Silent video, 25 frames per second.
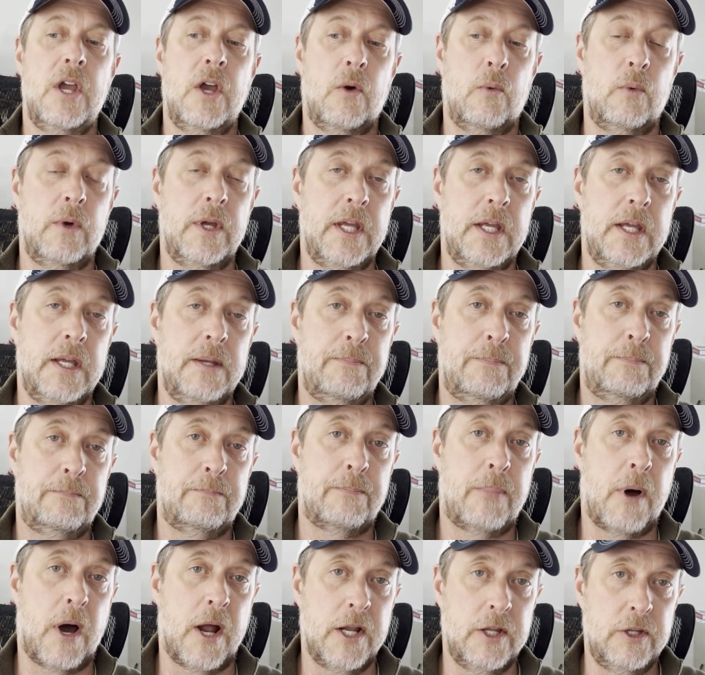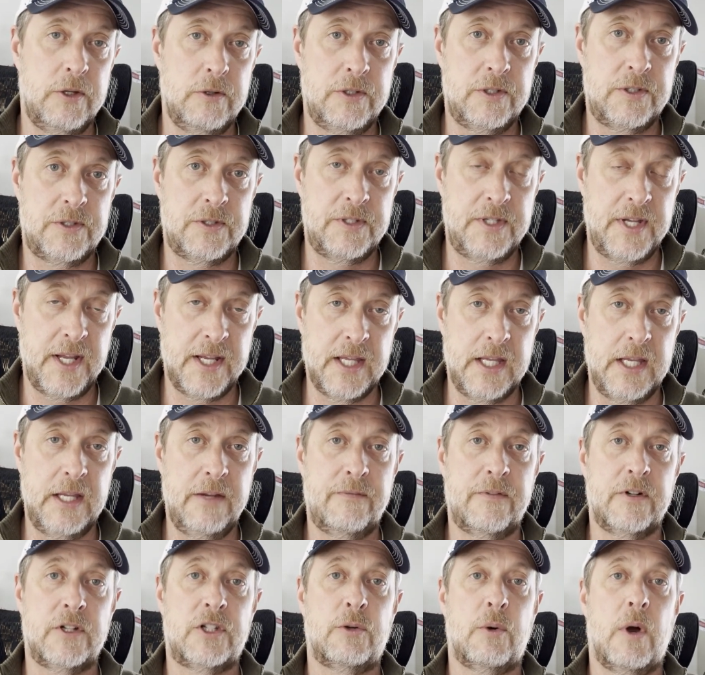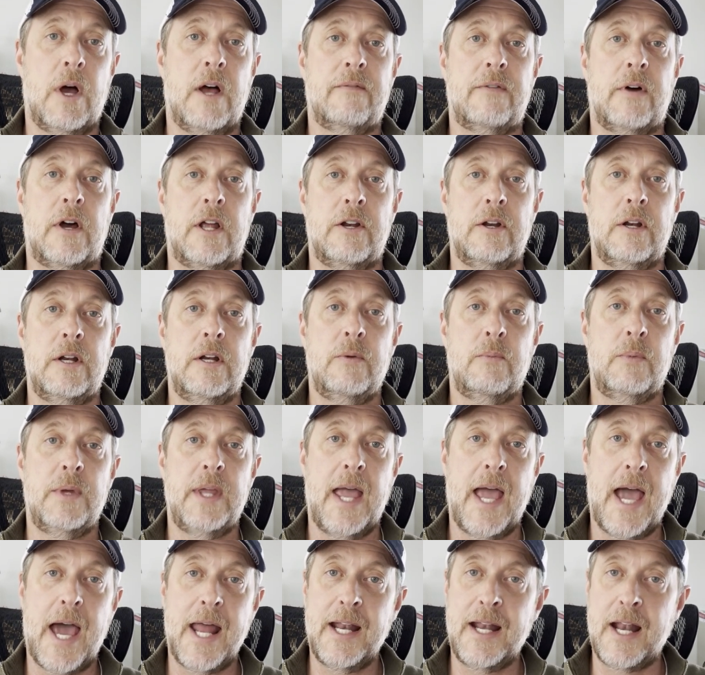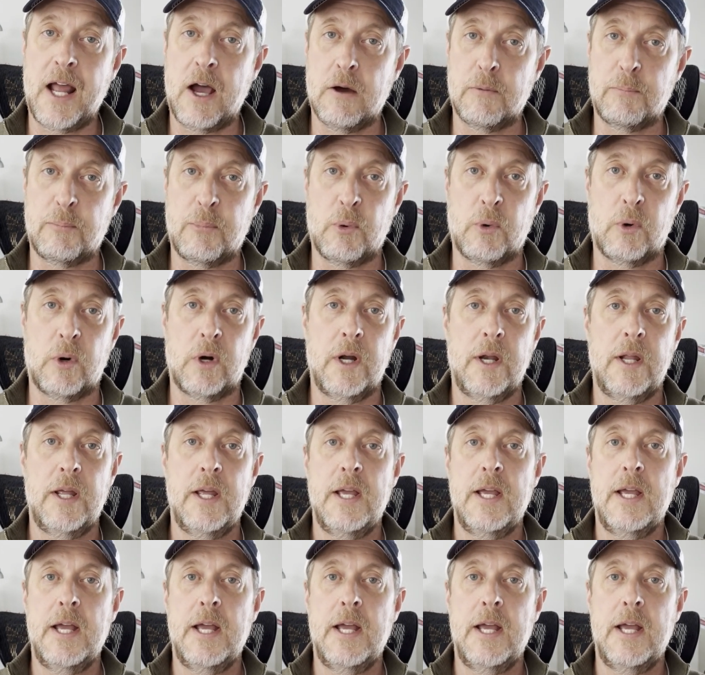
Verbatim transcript: We bought a huge dinghy for 1200 We had an outboard.